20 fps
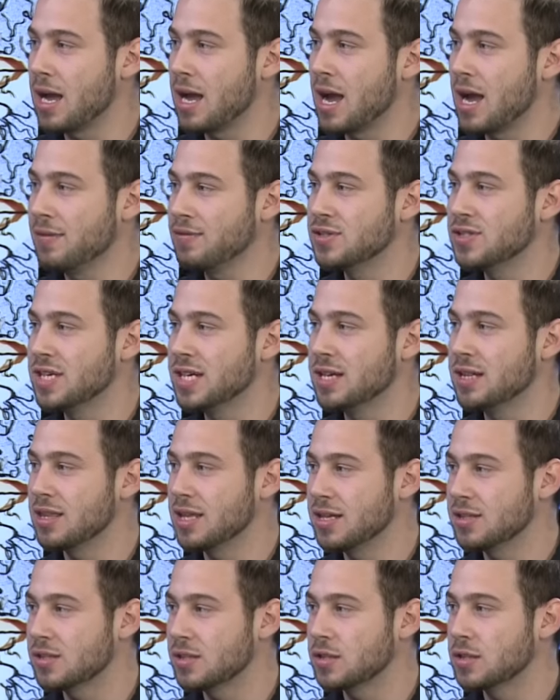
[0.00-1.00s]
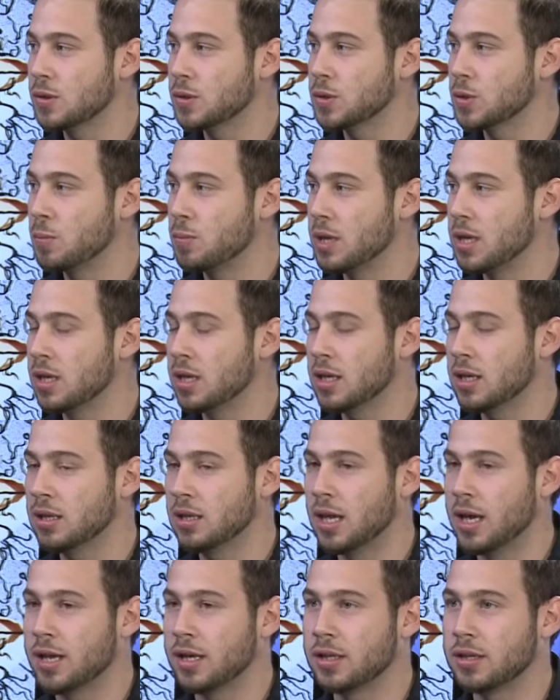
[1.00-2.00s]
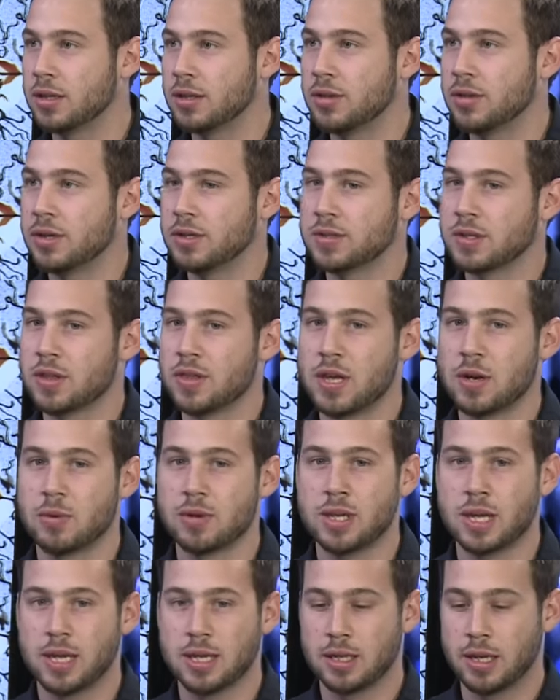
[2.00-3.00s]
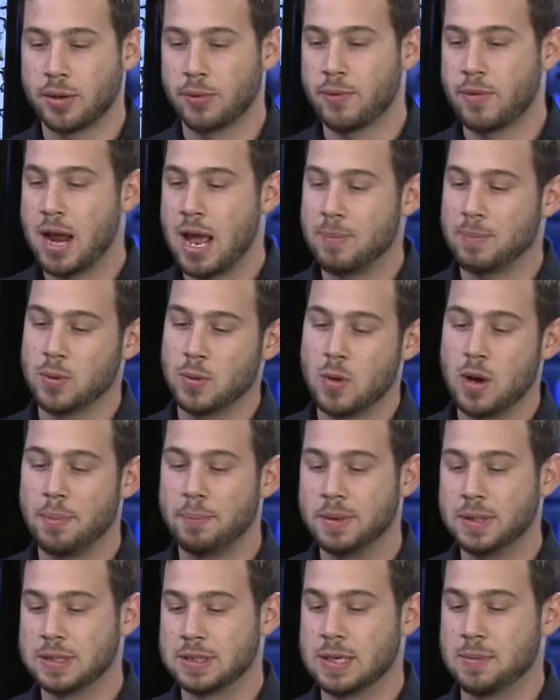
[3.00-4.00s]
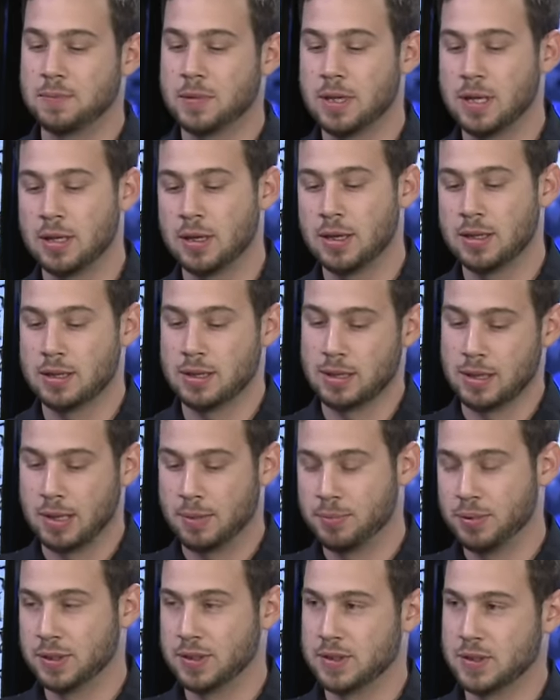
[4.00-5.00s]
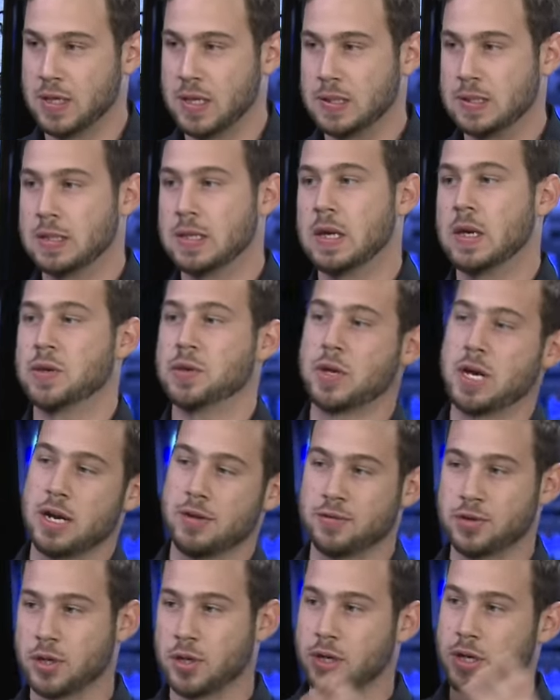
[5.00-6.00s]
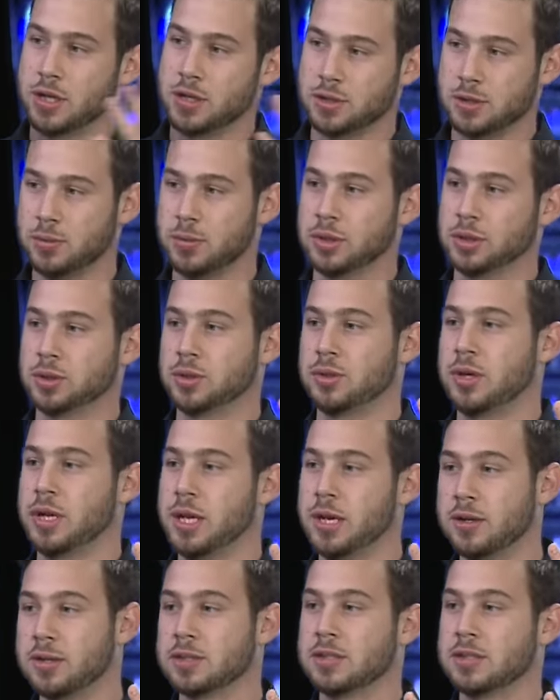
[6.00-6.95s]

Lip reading: I've seen things on social media, like there's a thing where they can like wrap you up in something and then they like, put seeds in there and you kind of turn into a tree or